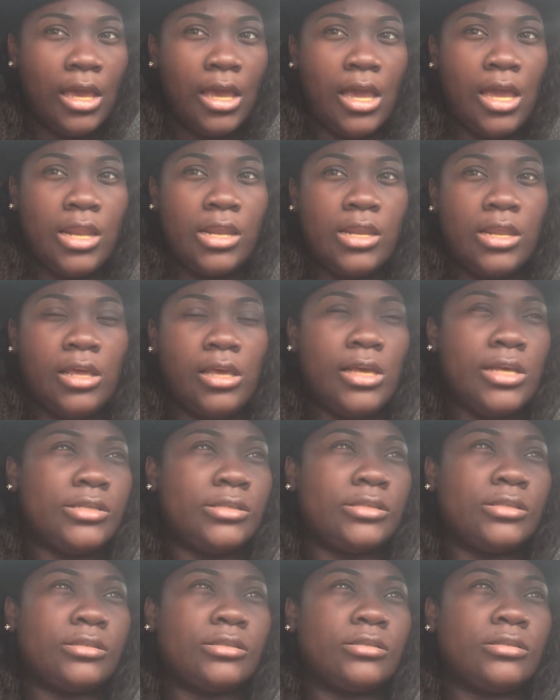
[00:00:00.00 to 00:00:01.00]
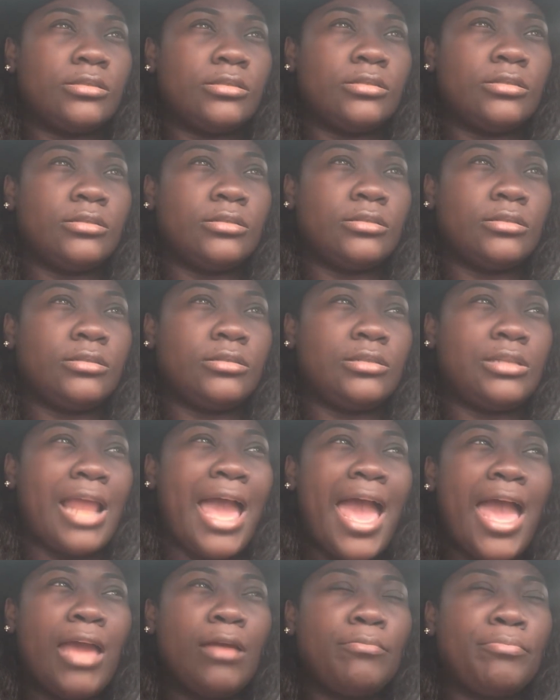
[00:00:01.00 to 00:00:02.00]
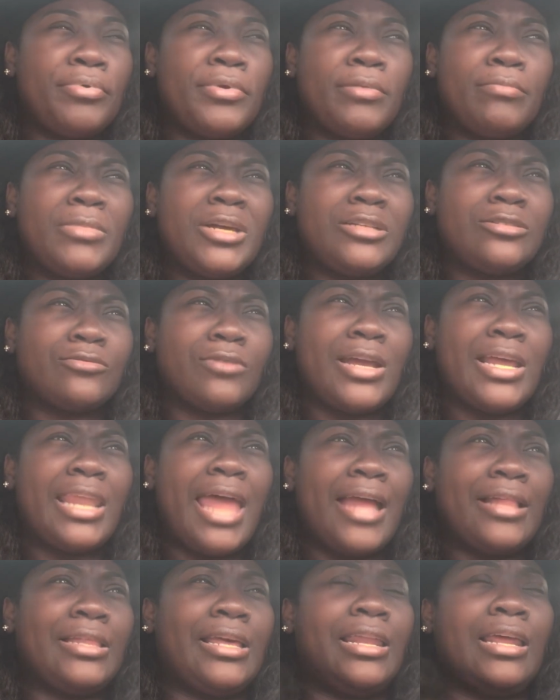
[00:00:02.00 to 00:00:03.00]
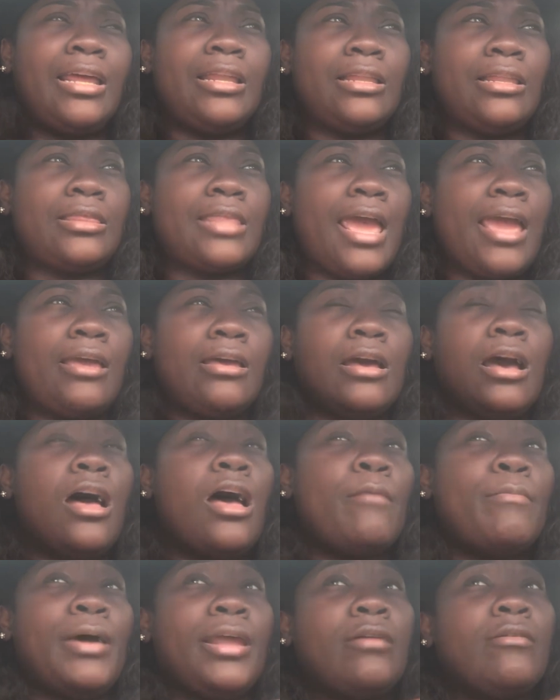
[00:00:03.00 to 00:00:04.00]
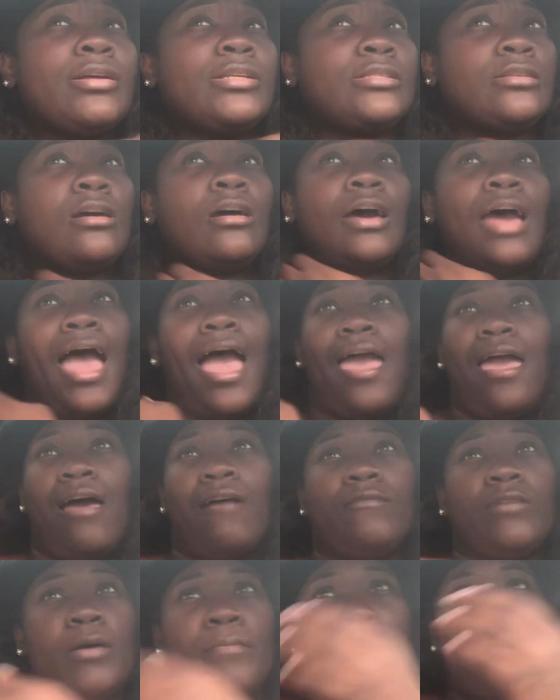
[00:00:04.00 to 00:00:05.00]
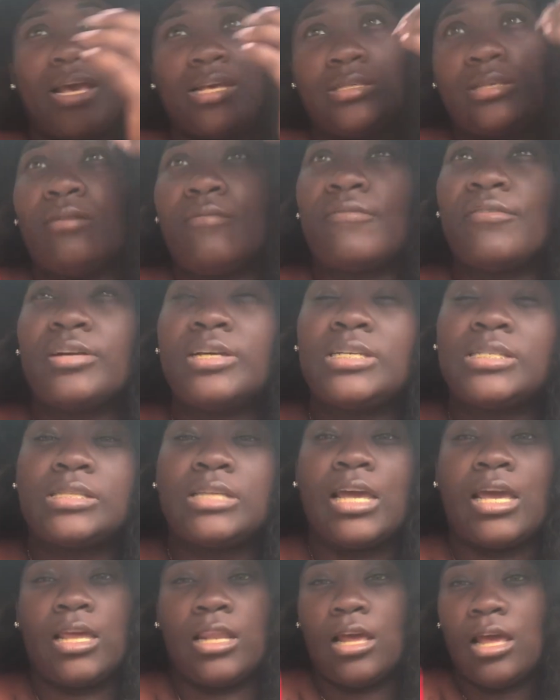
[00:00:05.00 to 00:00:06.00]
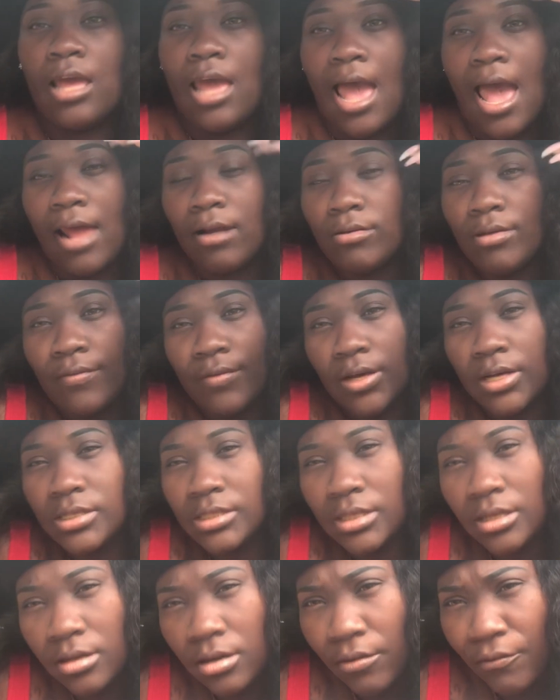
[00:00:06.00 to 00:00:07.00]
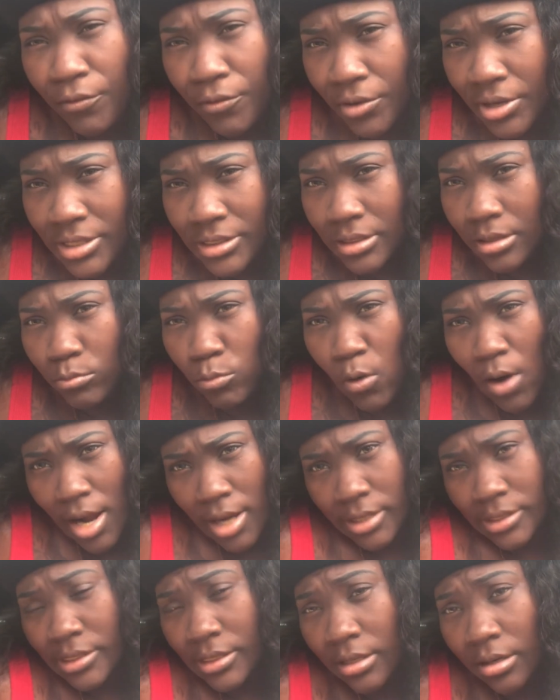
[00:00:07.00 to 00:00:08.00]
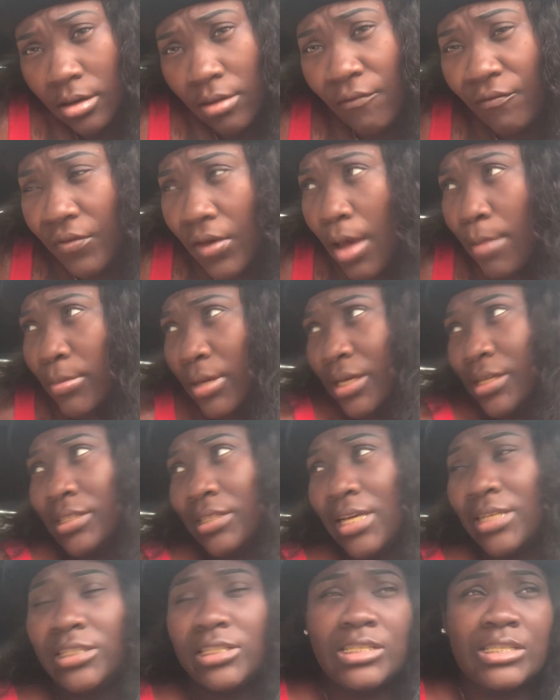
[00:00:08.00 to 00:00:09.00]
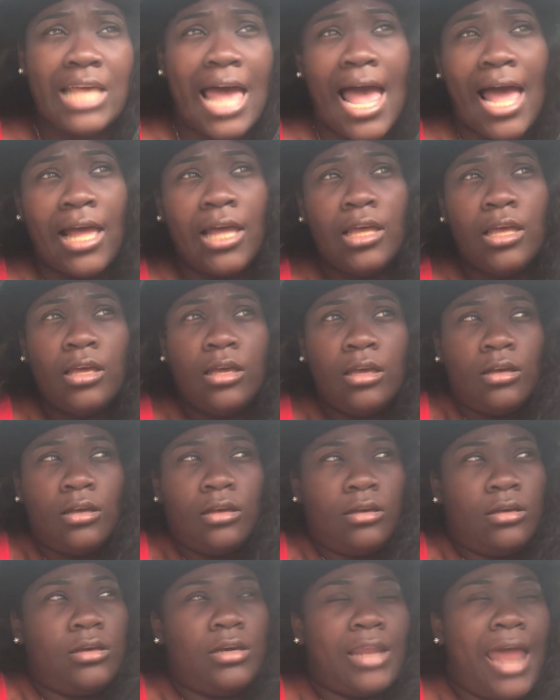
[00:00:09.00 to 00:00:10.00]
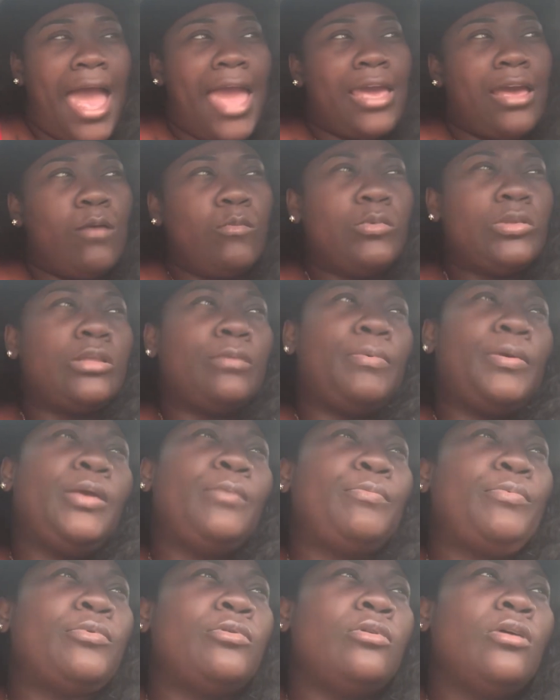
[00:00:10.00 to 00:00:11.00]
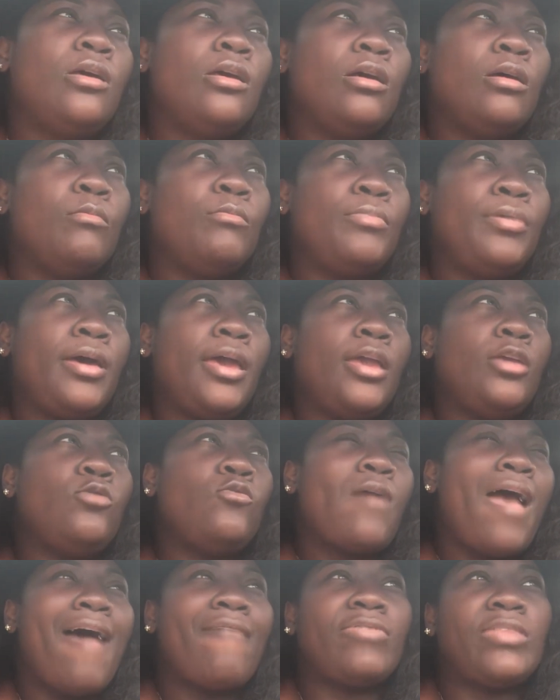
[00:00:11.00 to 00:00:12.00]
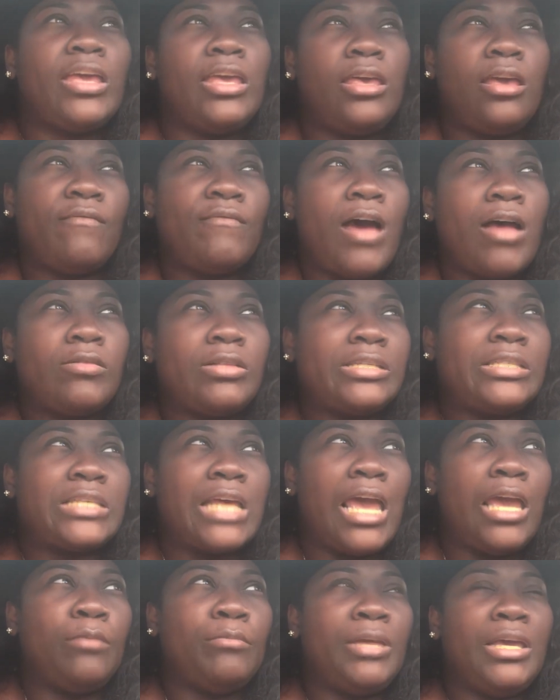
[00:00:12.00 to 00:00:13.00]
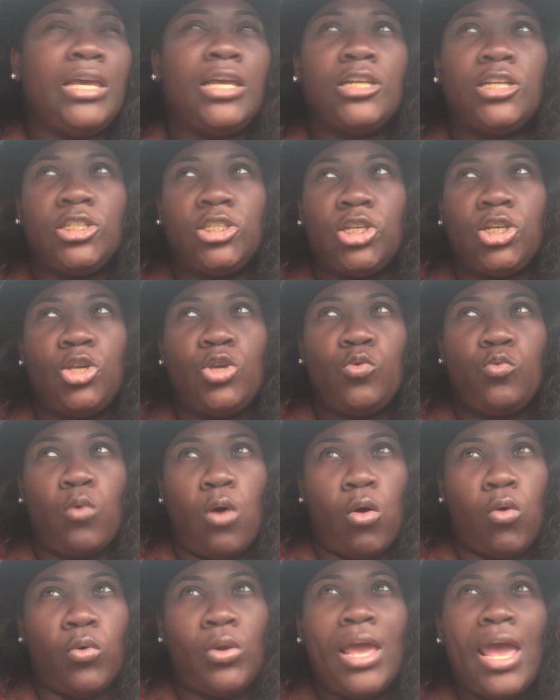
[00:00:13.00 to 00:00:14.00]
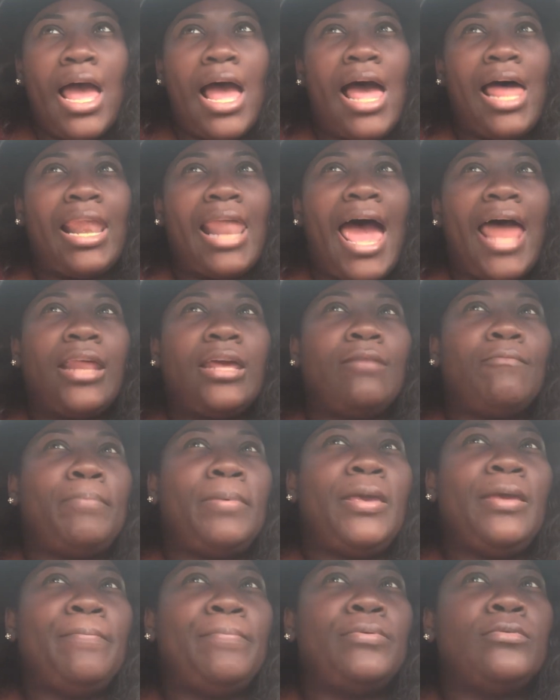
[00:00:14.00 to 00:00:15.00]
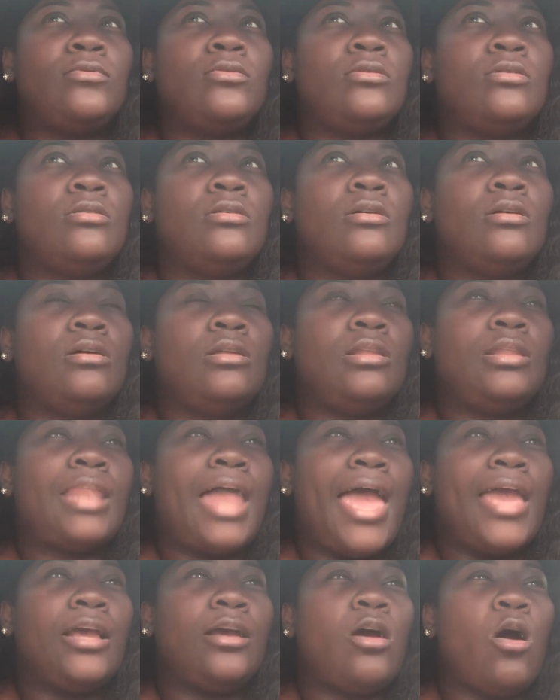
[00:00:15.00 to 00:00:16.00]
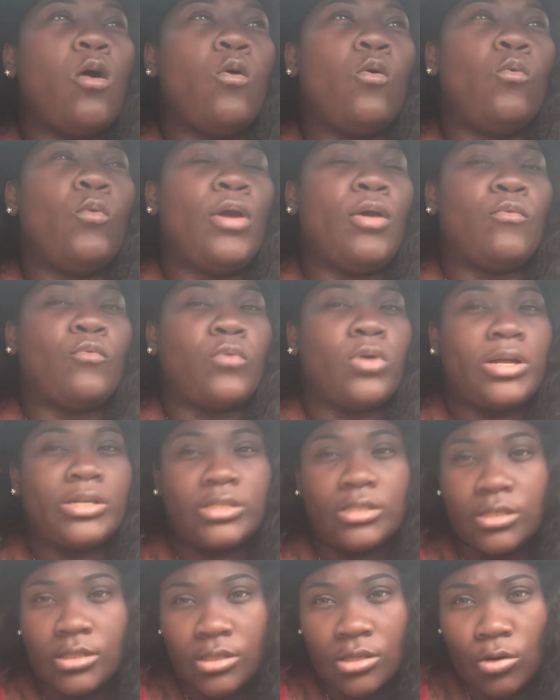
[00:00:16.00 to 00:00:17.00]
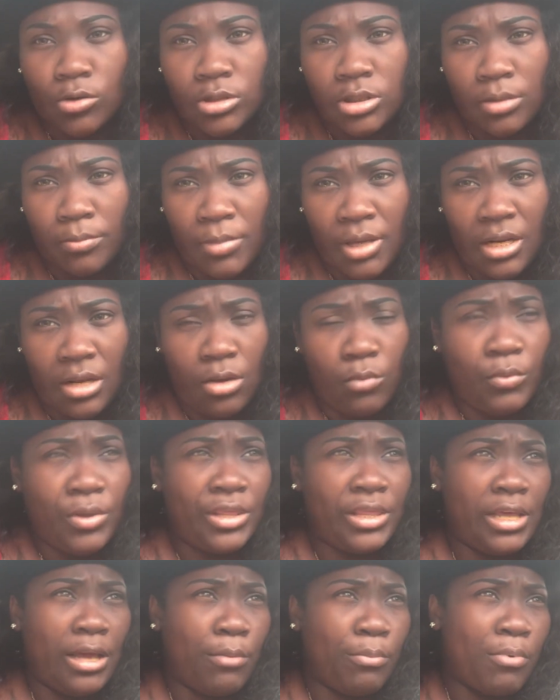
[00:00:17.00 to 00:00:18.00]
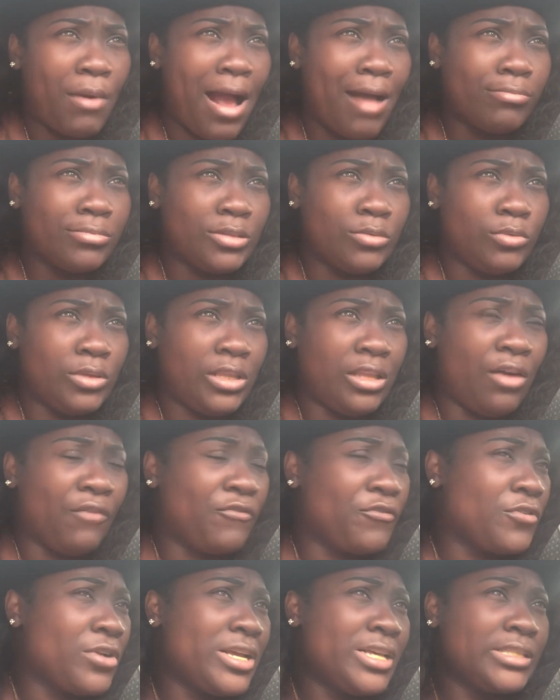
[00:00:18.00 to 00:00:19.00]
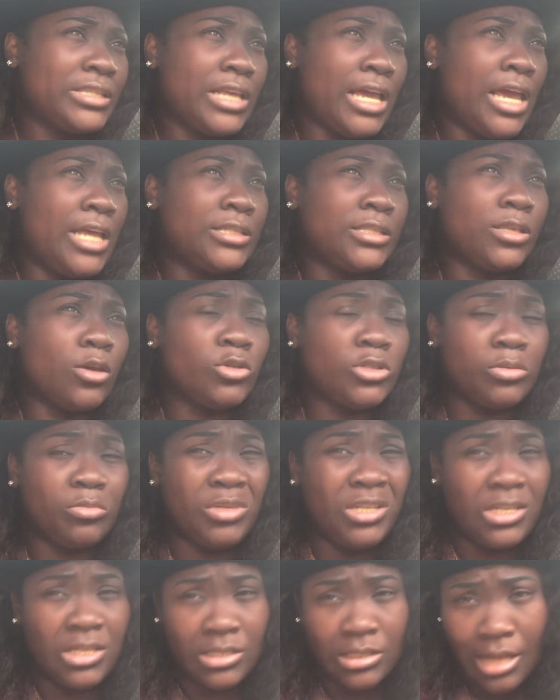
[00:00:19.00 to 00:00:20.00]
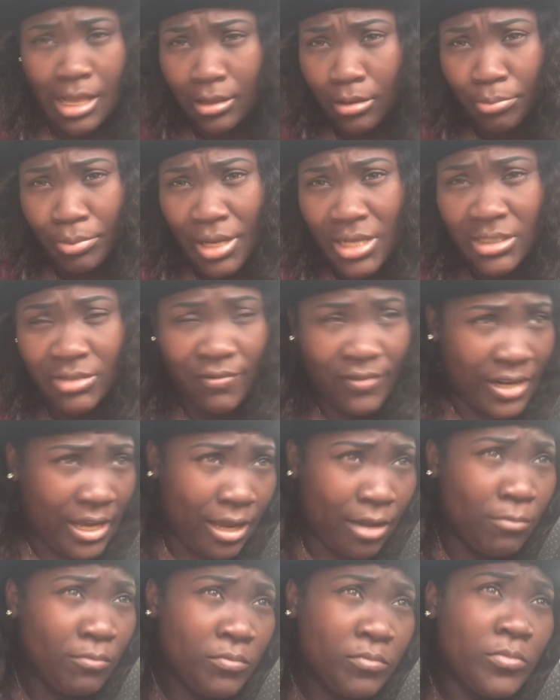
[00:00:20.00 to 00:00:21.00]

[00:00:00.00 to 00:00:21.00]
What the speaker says: And it's not pretty much ran like that. And thank God, by the grace of God, I have amazing friends that I don't even consider them friends anymore. I consider them family, because that's just how good I am with the people. But you have to give out the same energy you want. A lot of people like go and run to social media with their problems with their friends, and social media is not the place for that.